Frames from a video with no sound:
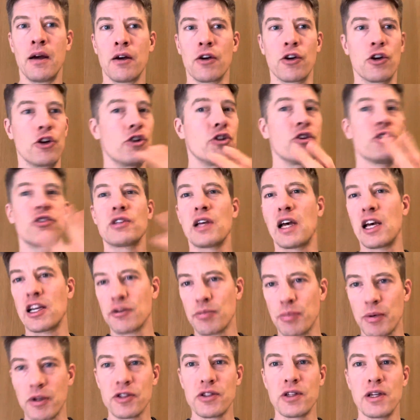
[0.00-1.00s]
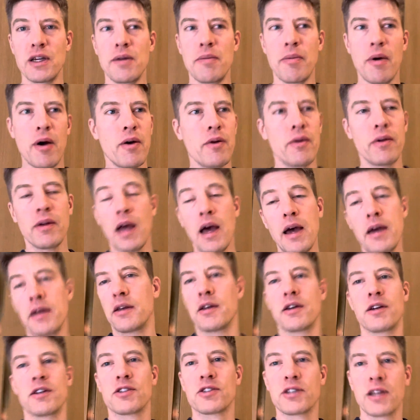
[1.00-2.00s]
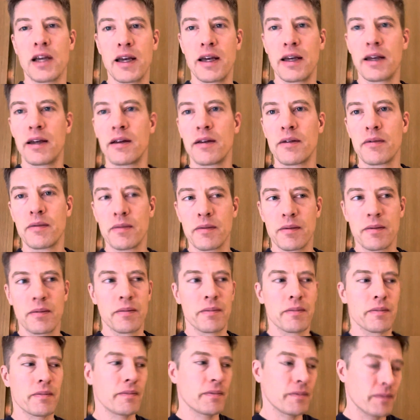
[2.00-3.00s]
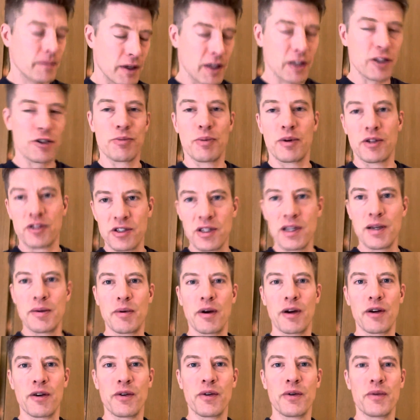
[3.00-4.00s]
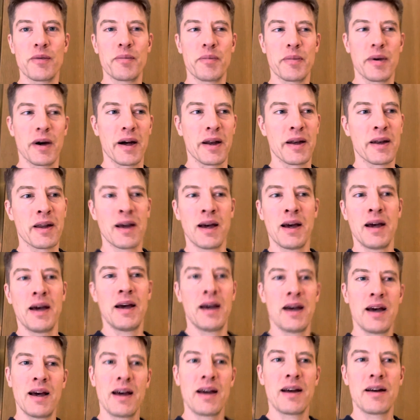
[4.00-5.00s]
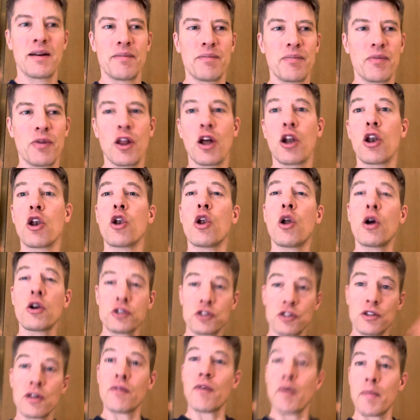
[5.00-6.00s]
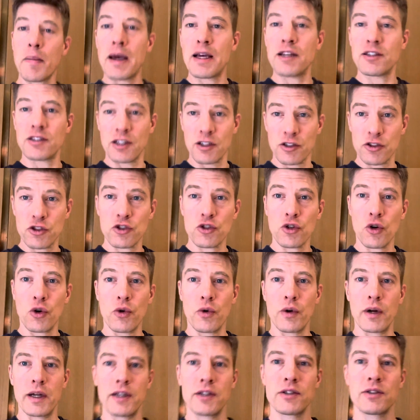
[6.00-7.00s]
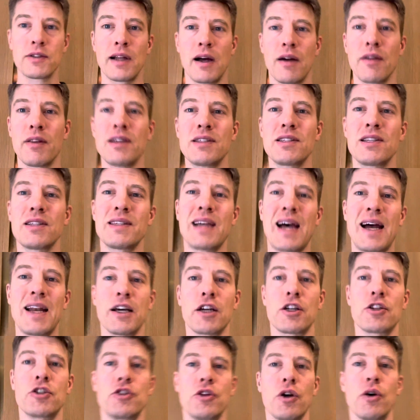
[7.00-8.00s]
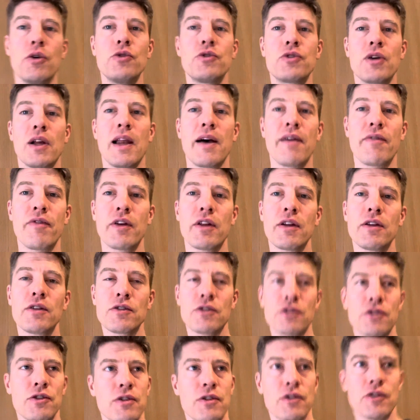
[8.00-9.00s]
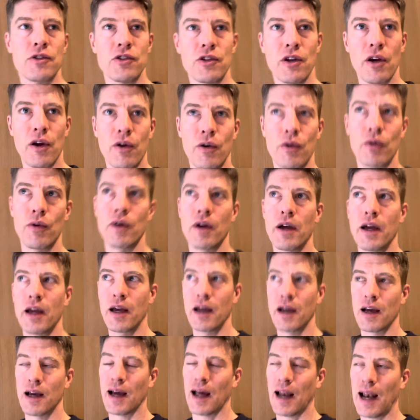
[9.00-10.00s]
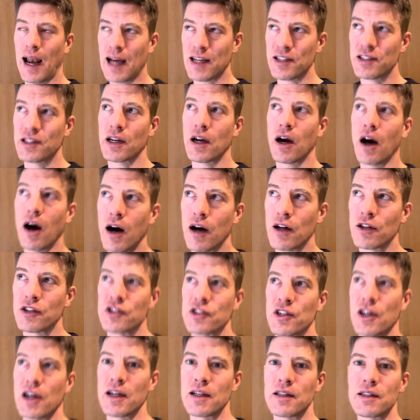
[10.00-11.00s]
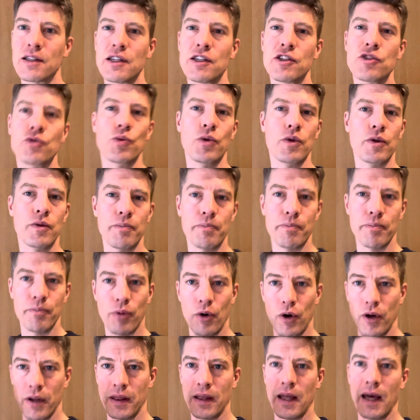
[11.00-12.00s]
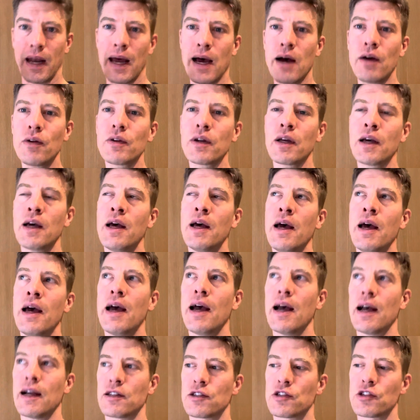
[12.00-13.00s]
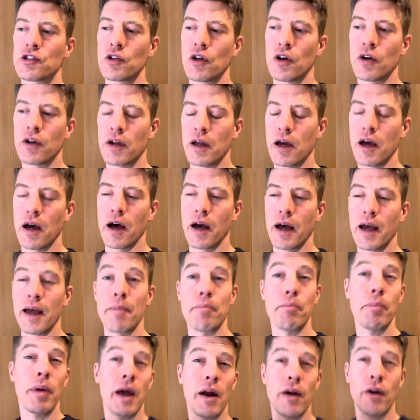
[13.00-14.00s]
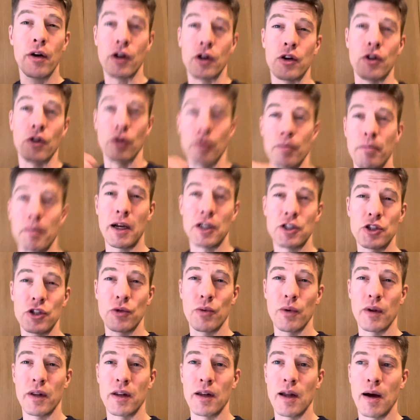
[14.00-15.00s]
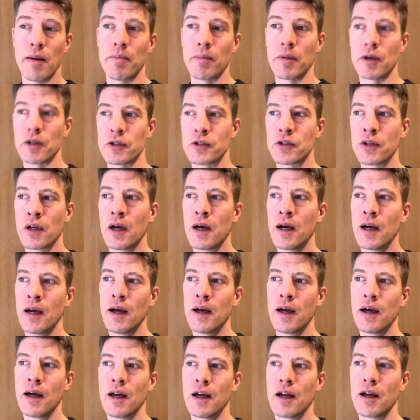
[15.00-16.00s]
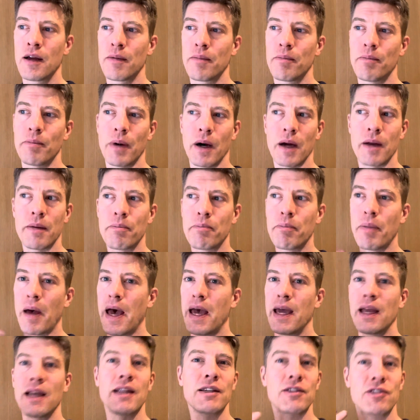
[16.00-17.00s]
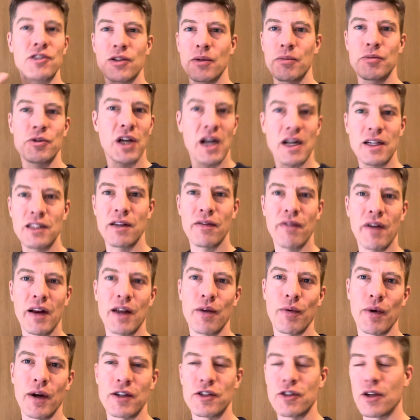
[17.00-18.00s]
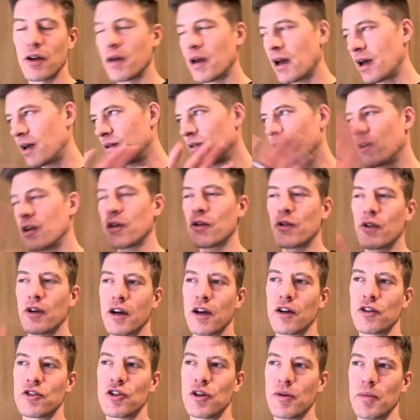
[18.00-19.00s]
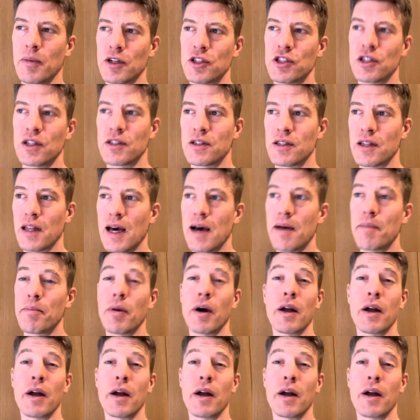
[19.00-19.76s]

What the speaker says: Could you say it's placebo? Yeah, you could say it's placebo, but lots of amazing stories. Now, this is anecdotal evidence, so classic hard scientists would point that out. It's not empirical, measured with numbers, but pain is subjective anyway, so I don't want to go too much into that.